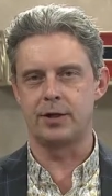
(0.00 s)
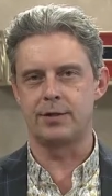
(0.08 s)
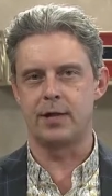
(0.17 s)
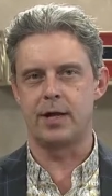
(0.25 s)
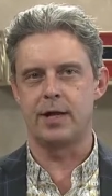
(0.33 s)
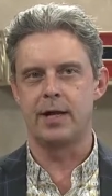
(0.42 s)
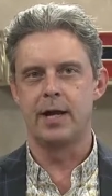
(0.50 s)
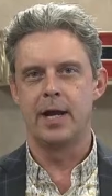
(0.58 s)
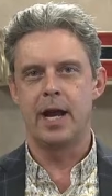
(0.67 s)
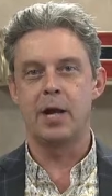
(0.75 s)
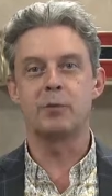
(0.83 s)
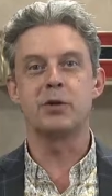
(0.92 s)
It's a,
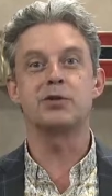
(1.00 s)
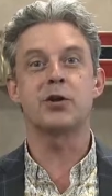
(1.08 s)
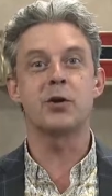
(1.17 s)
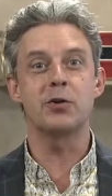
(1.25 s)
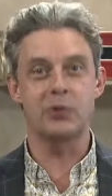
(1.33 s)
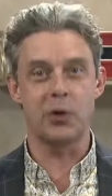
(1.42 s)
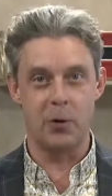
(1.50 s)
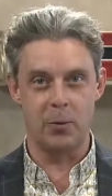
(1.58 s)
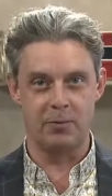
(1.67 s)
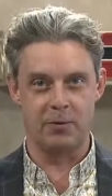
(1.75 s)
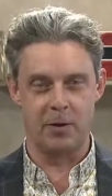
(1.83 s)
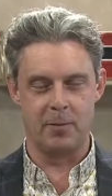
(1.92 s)
a return to
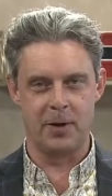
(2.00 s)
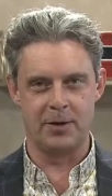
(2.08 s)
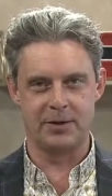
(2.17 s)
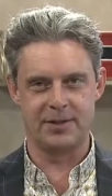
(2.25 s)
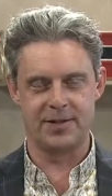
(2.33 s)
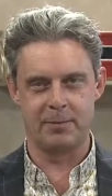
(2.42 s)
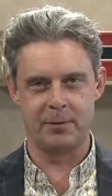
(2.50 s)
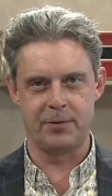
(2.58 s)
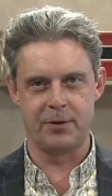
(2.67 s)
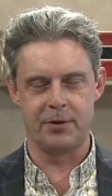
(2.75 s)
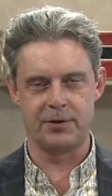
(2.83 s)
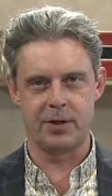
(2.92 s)
home for him on December
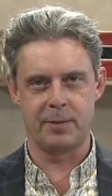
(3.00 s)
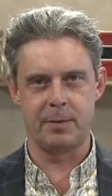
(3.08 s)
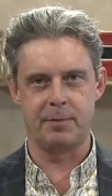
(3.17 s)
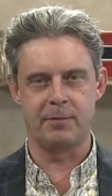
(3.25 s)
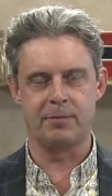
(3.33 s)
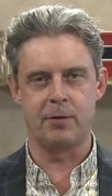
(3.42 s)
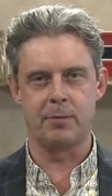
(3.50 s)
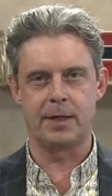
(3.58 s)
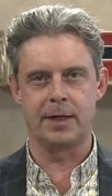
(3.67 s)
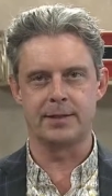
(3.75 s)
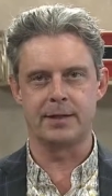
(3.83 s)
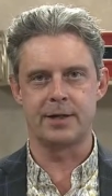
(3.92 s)
3rd. He's going to be
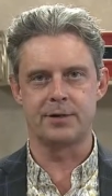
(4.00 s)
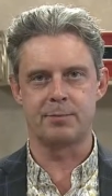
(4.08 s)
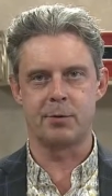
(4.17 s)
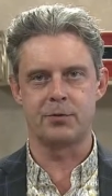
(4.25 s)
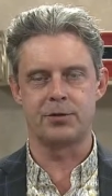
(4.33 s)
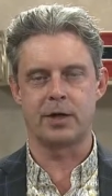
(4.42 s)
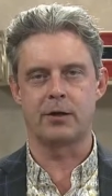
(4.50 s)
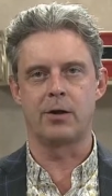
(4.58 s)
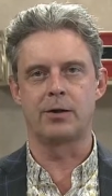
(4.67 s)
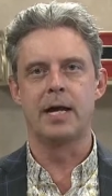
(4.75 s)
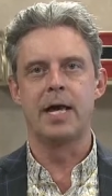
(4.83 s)
performing his latest project called